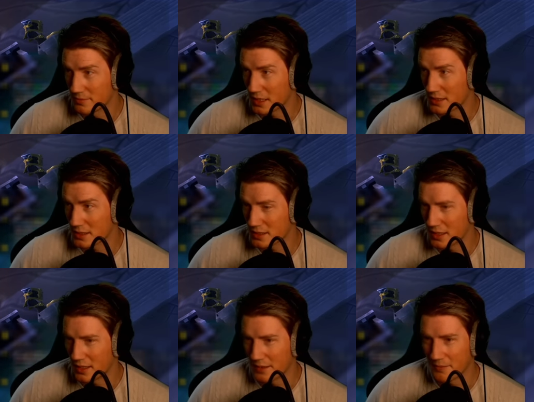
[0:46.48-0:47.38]
That's
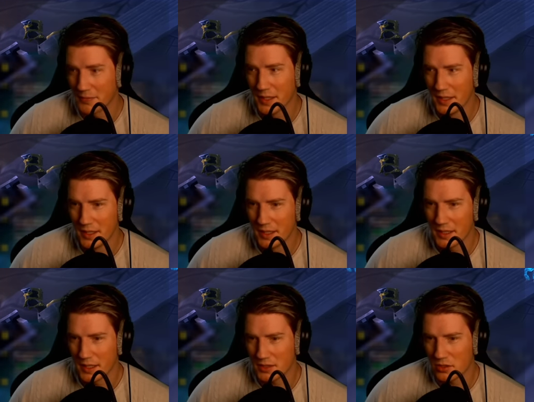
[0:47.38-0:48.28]
uh,
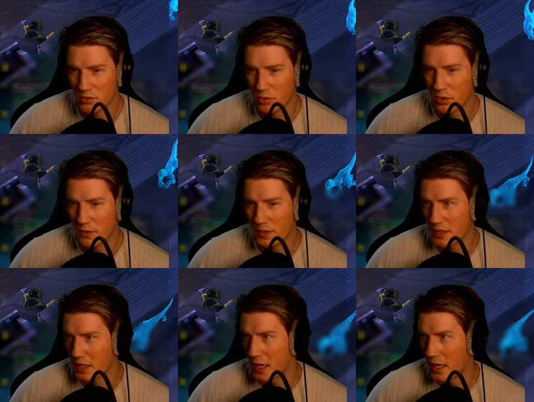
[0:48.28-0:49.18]
the truth of
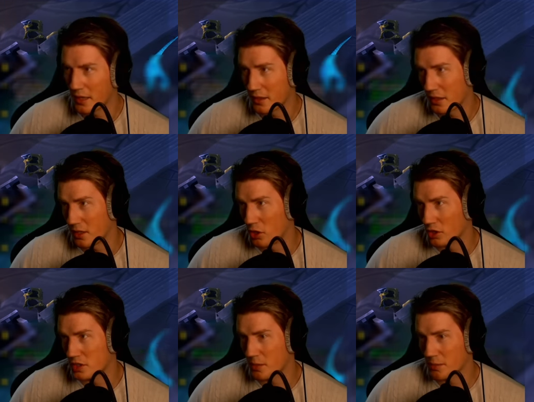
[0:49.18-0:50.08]
it, and uh,
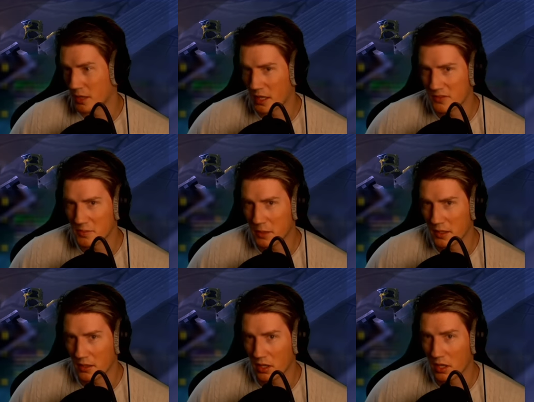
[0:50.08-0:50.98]
not something that I've
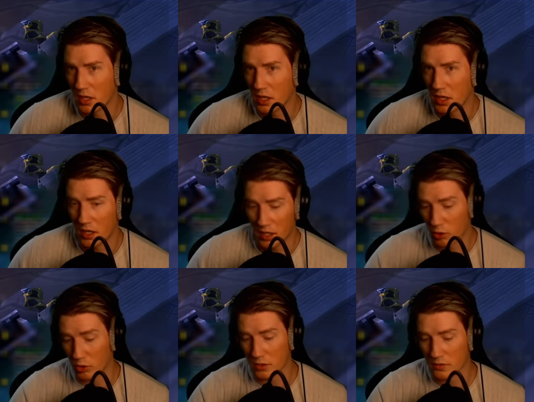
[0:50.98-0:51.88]
spent uh, a
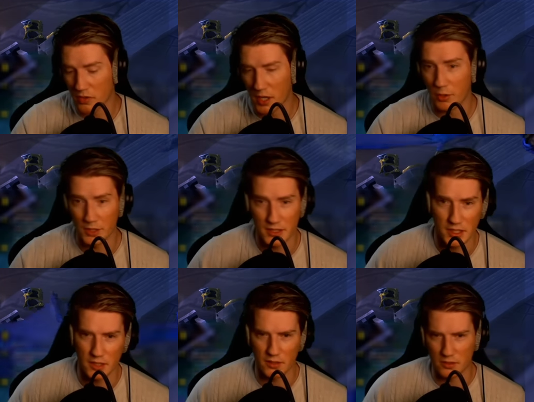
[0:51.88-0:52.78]
whole lot of time on this
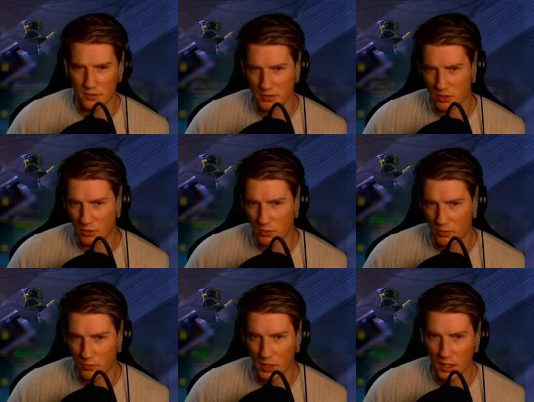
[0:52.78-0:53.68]
character. So
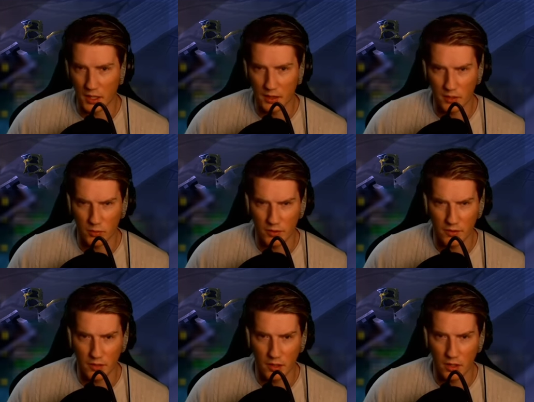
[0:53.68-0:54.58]
we, I think
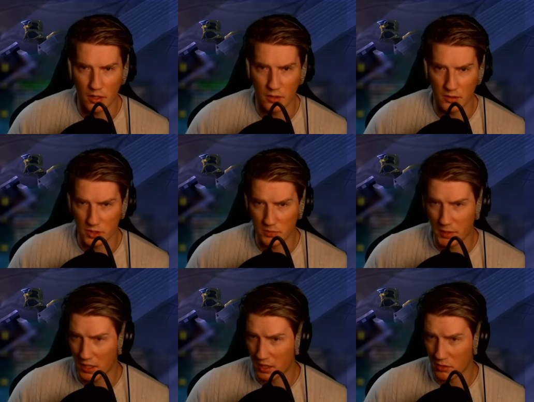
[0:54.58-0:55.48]
we are just
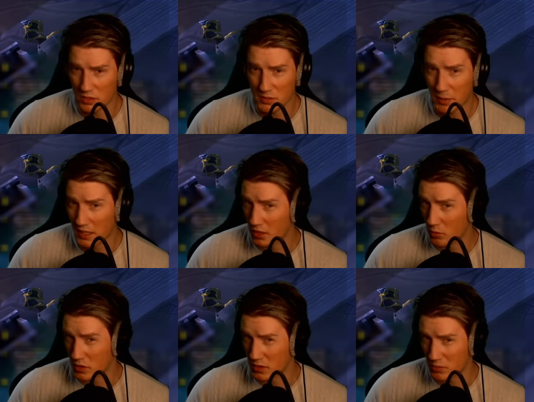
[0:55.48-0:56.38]
barely into
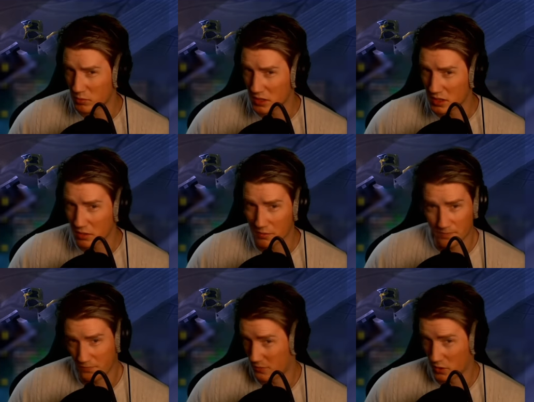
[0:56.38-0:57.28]
respected, which means we're still
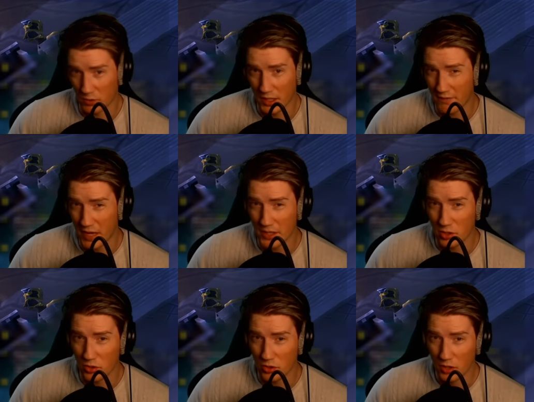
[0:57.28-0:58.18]
don't have
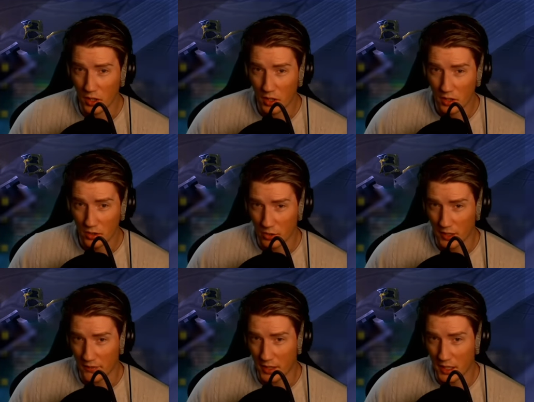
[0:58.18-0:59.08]
valued,
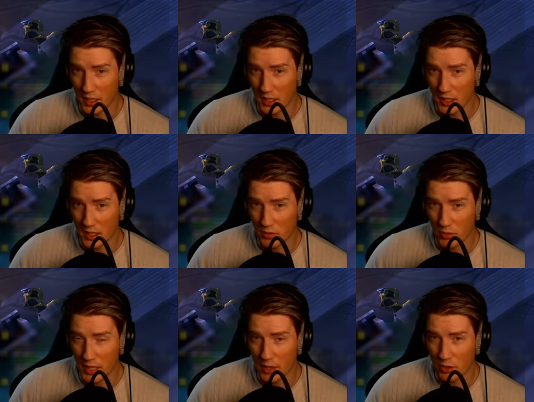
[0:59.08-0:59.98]
don't have any
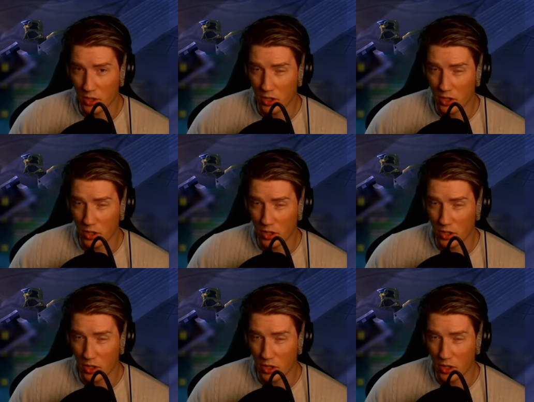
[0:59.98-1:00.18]
renowned